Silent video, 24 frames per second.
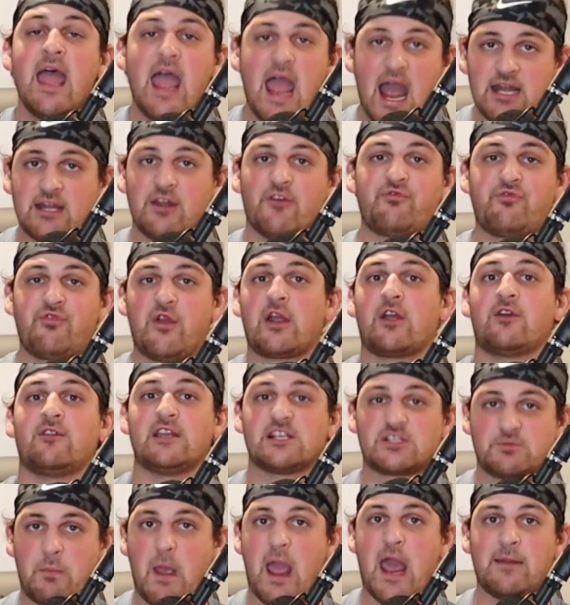and to figure
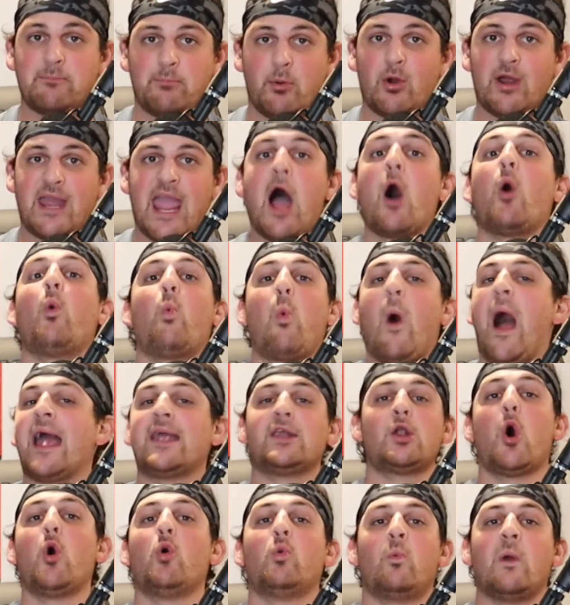this bad boy out. Why
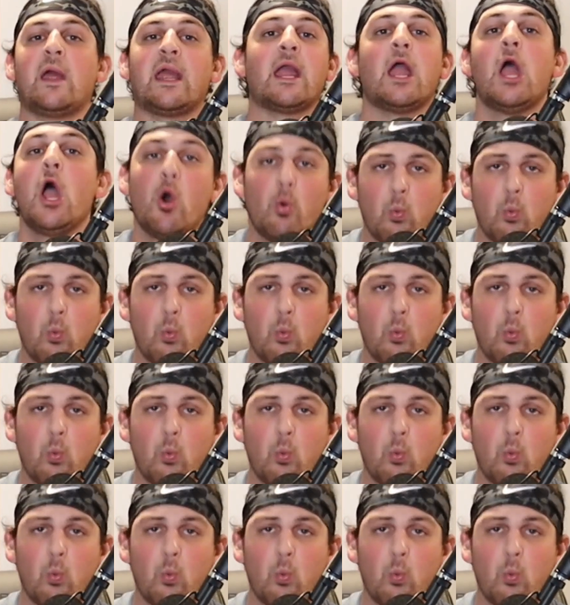don't we?